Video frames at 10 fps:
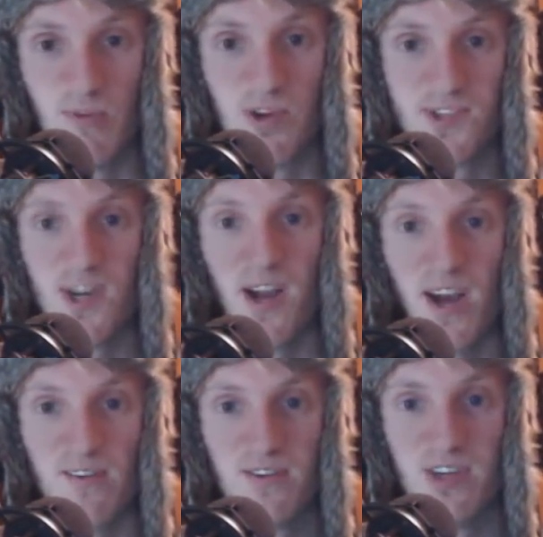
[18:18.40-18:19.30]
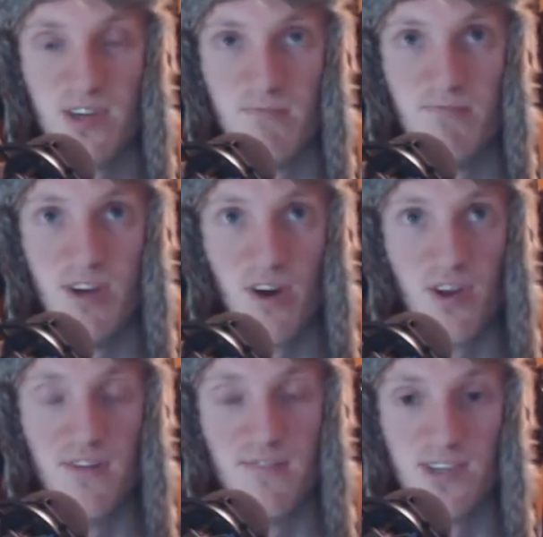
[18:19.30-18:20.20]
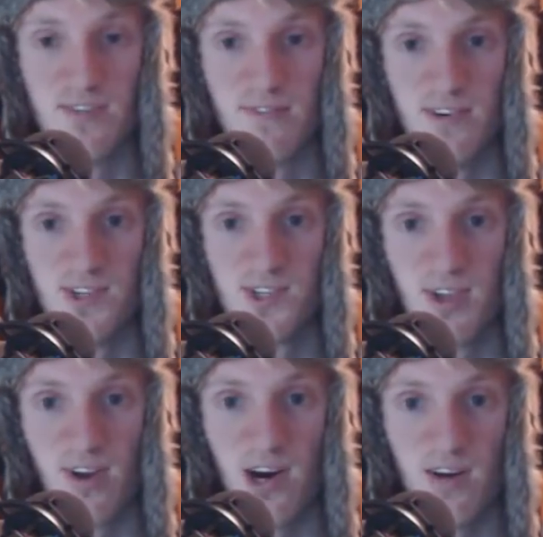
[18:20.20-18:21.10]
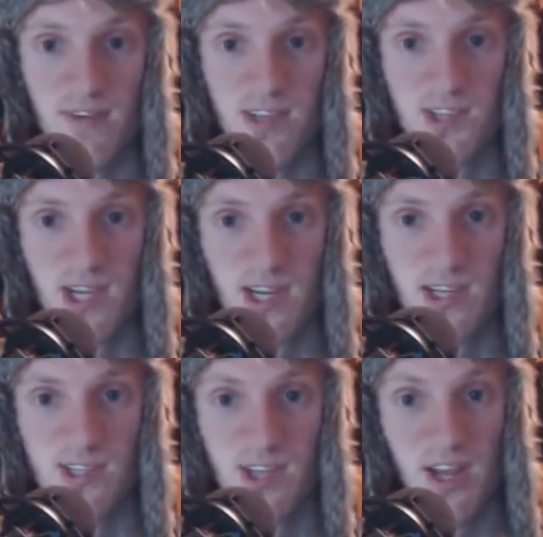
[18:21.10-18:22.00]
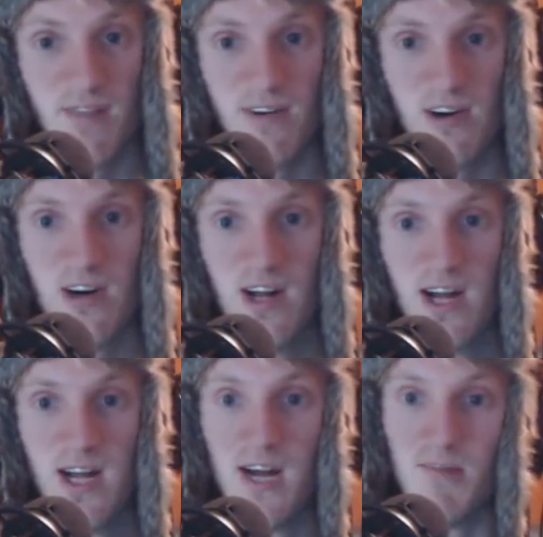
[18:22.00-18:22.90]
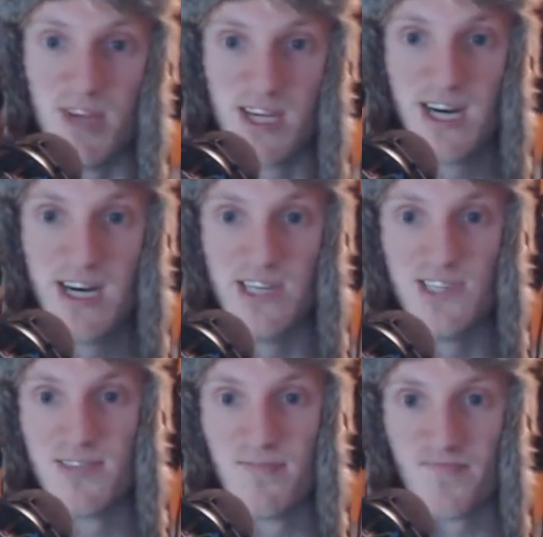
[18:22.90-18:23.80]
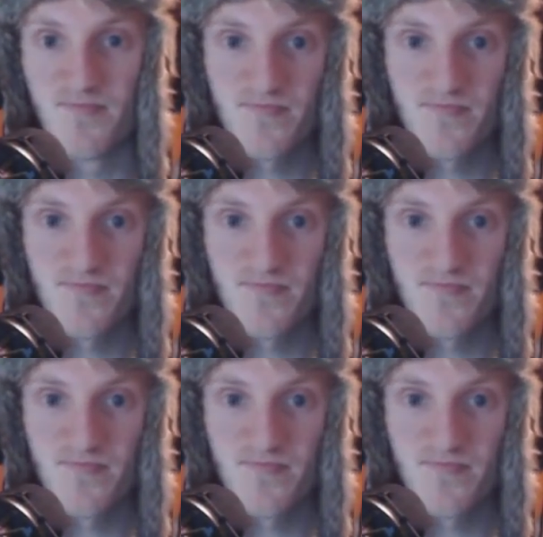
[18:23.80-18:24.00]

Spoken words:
more sought out to be on defense first than offense, like it is NFL, because